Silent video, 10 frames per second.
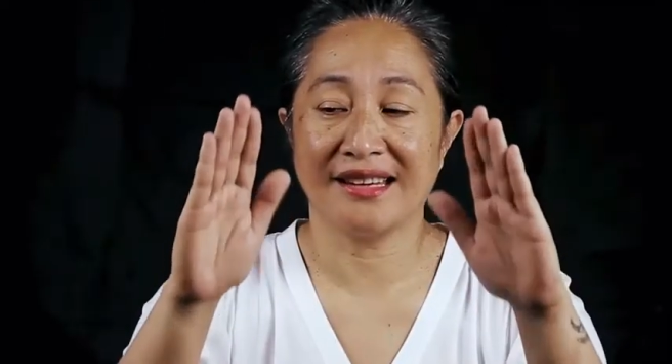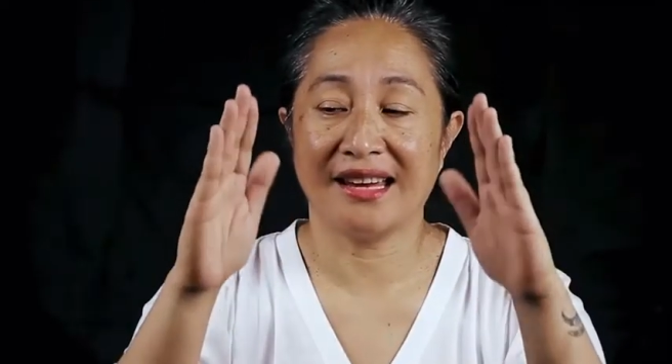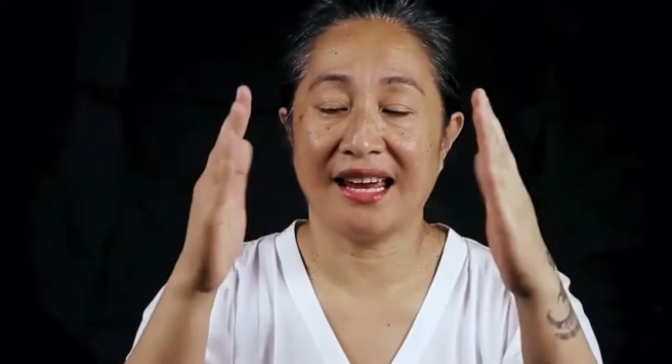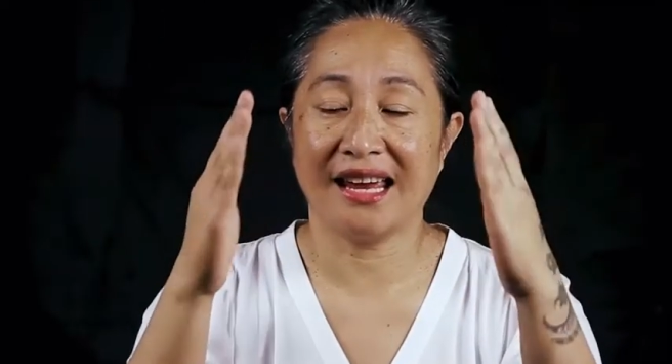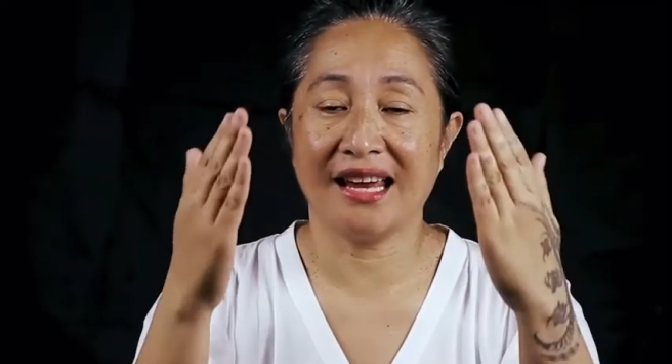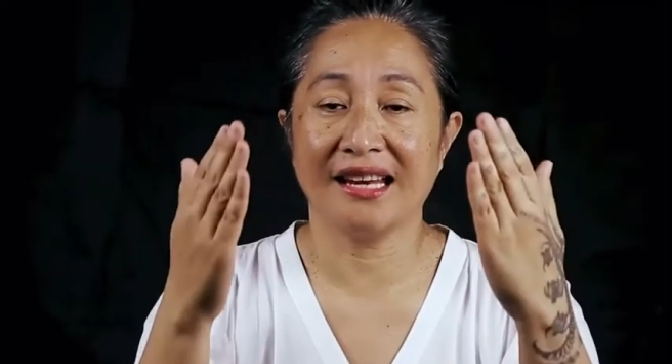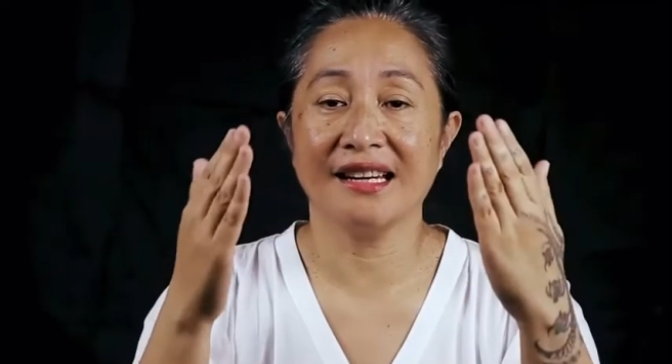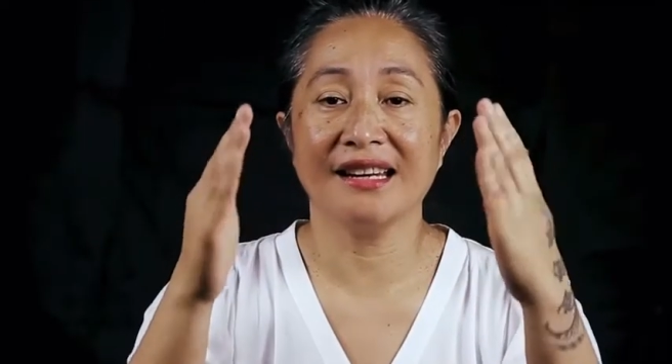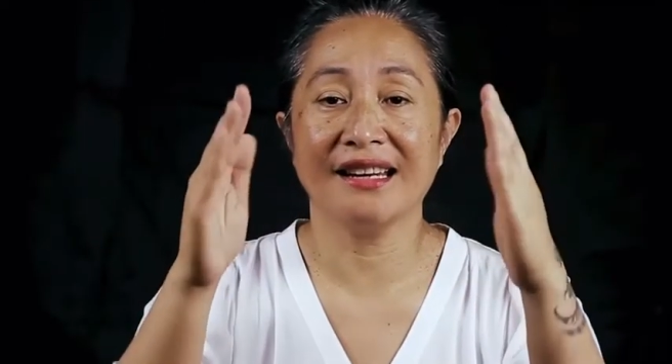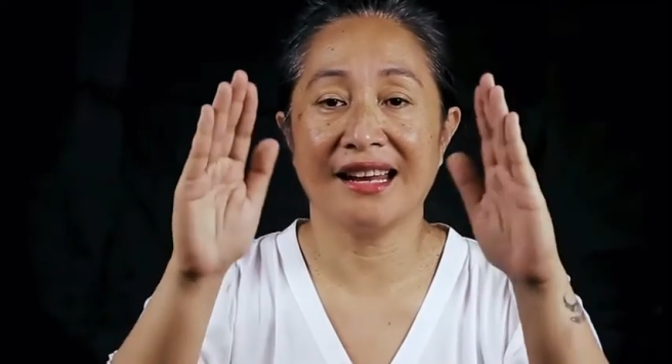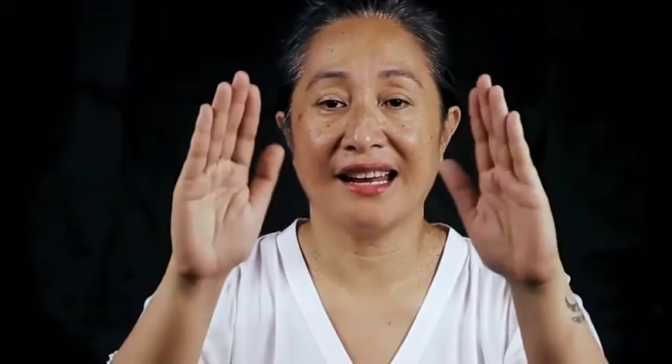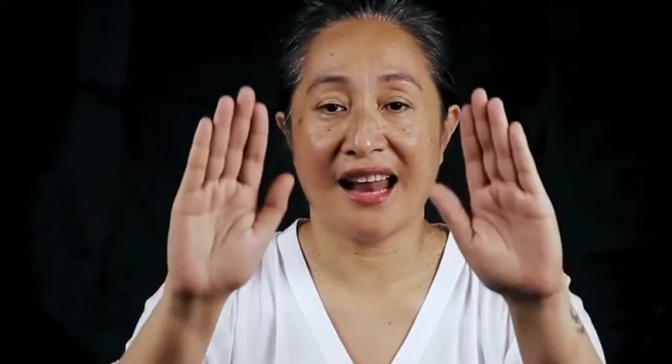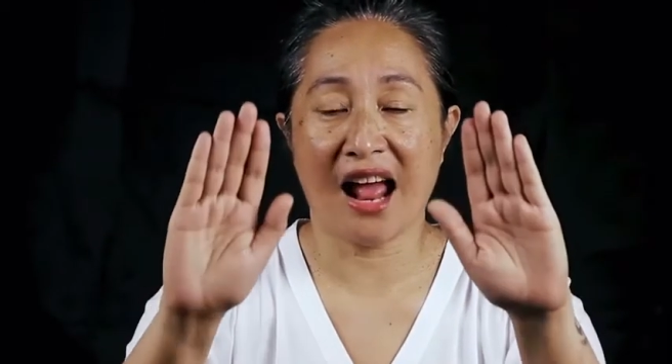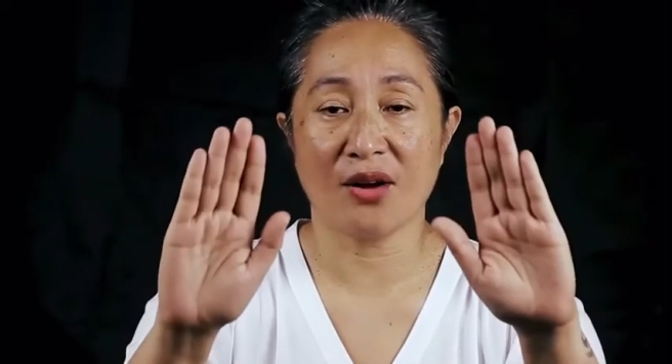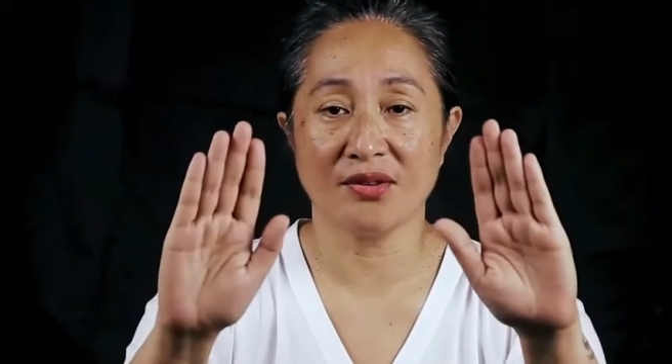in and
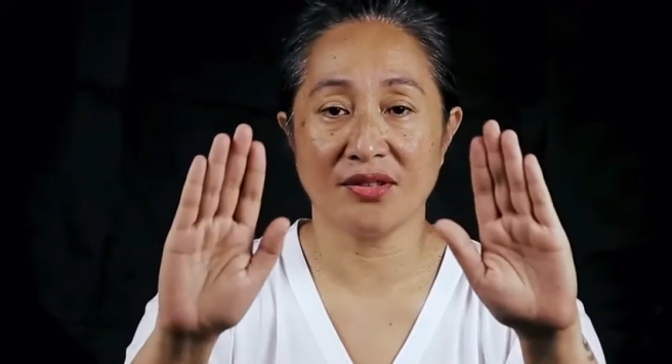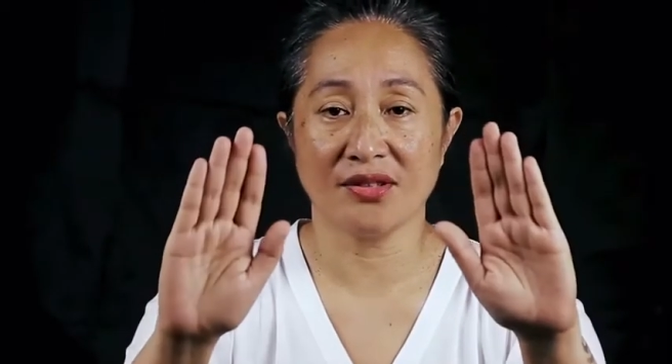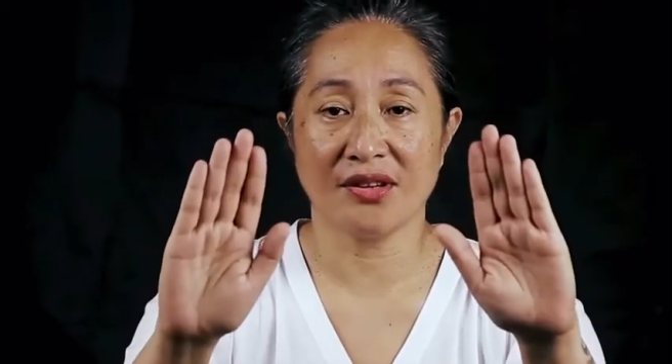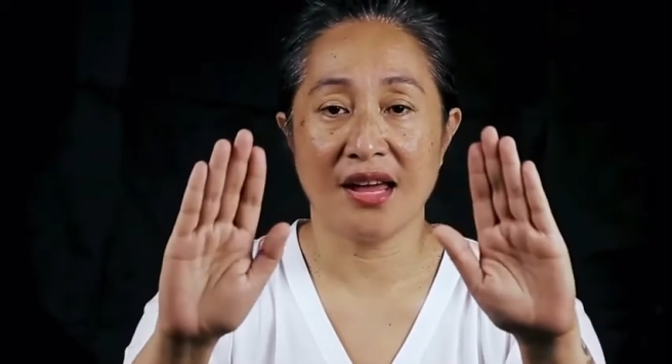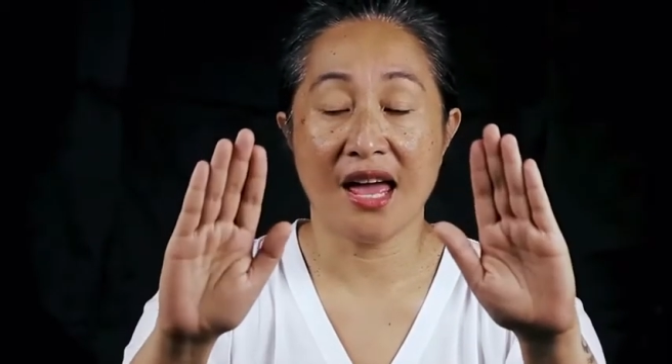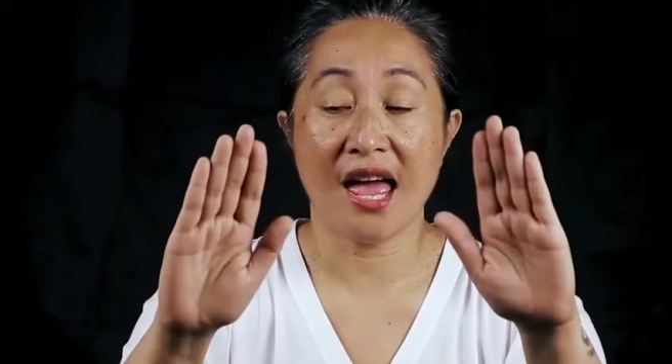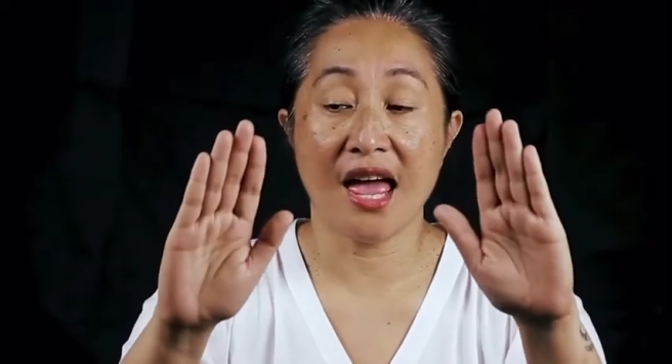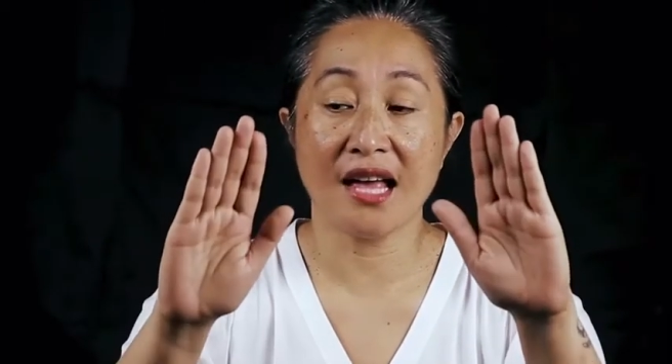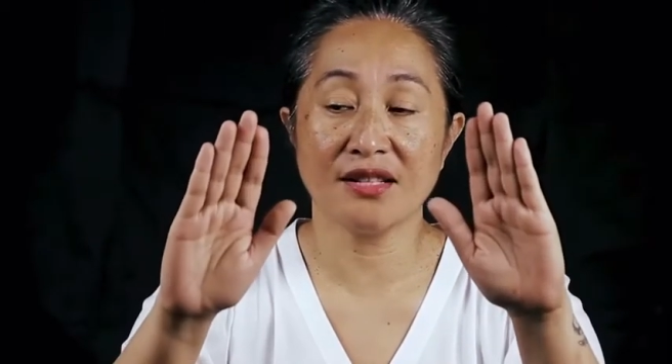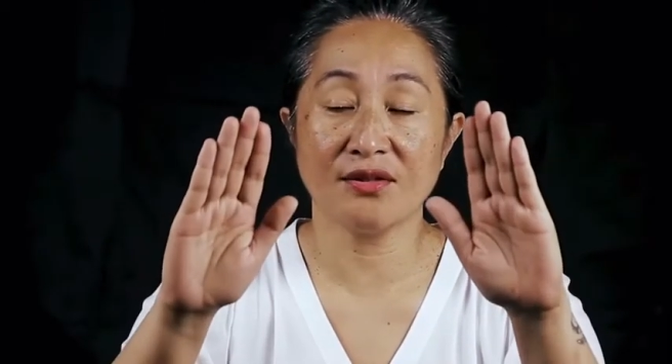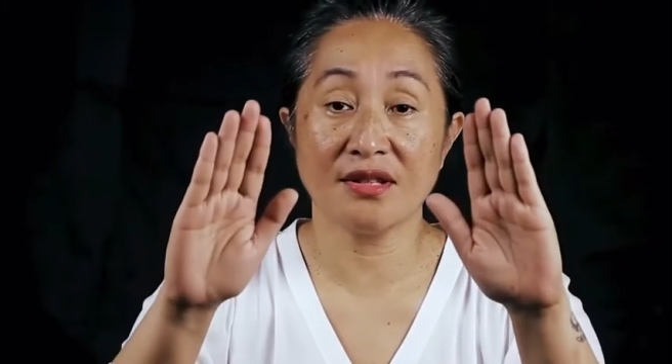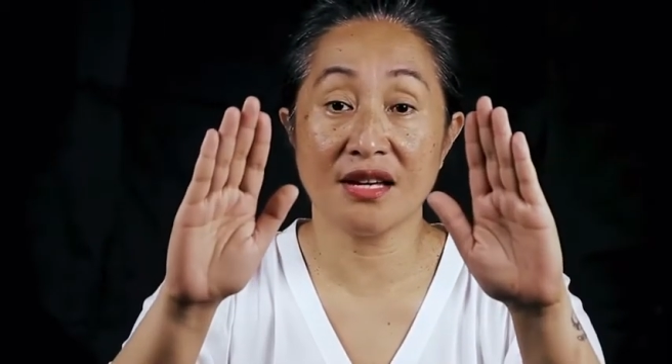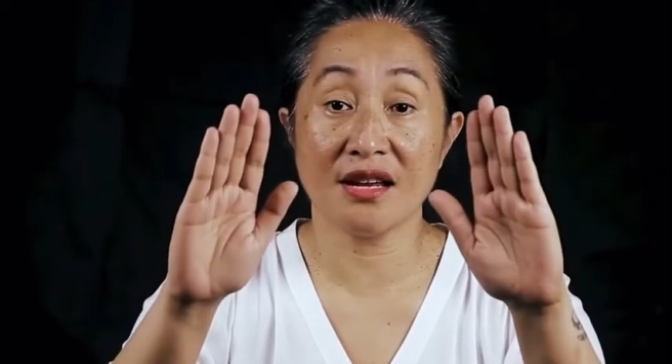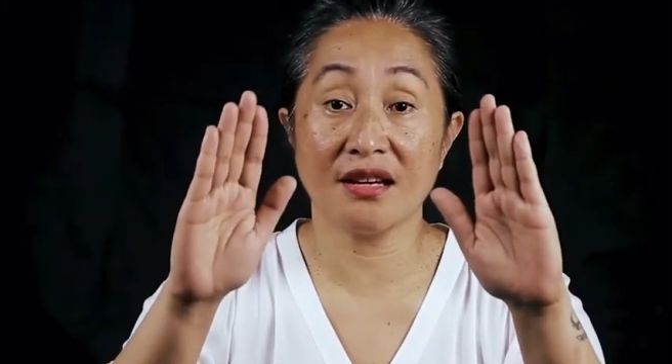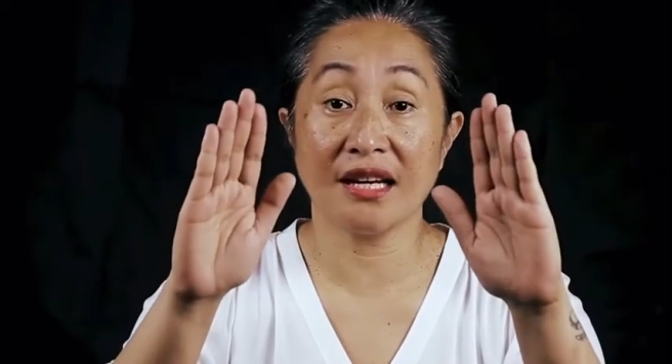out. As you
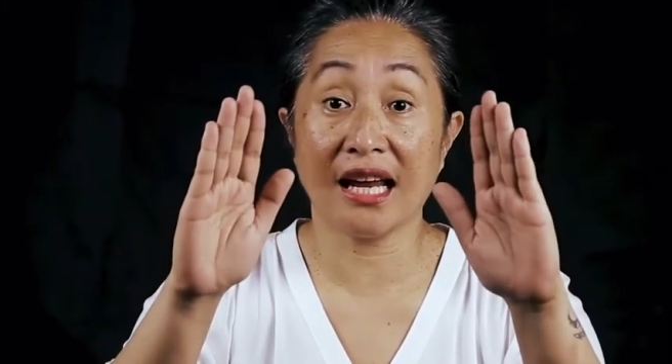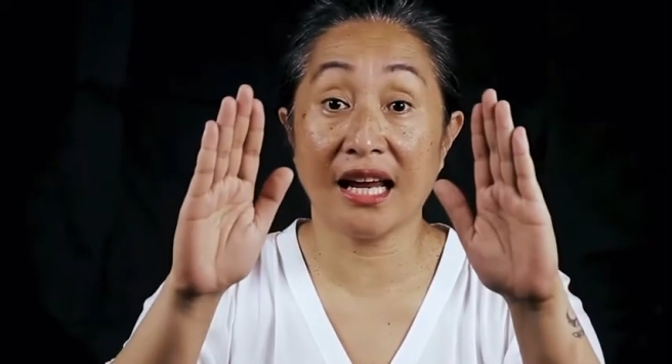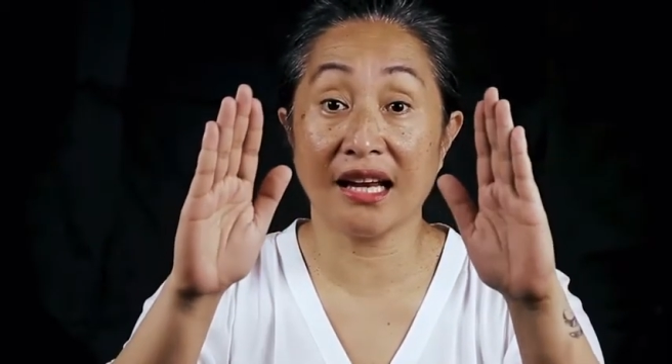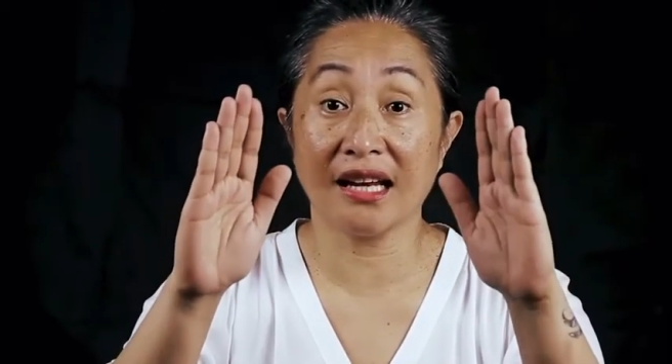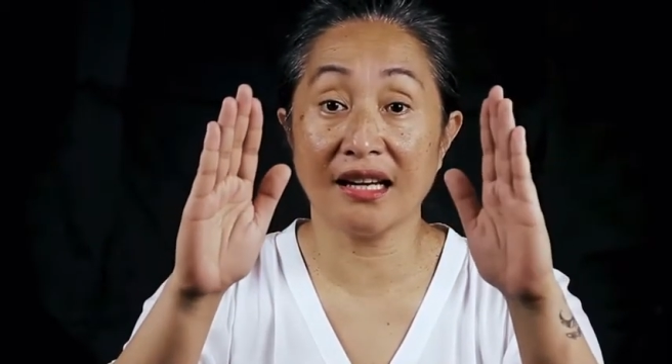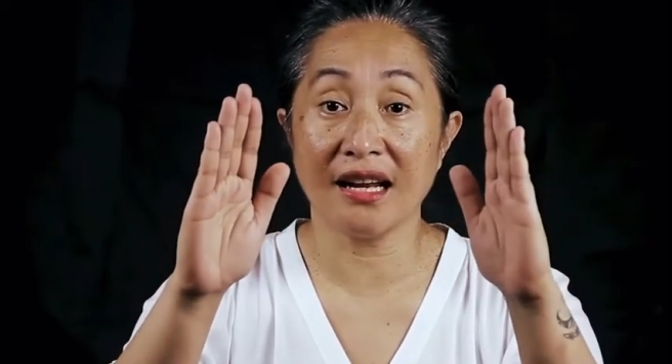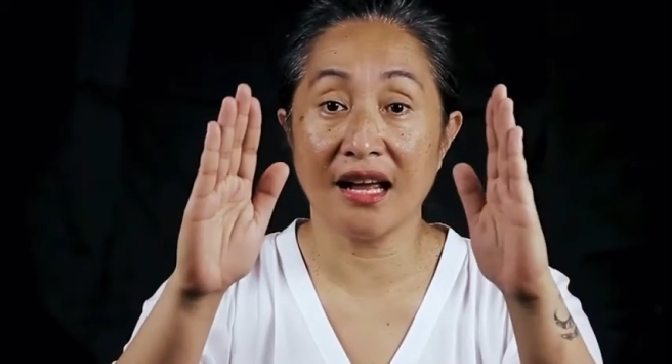turn in,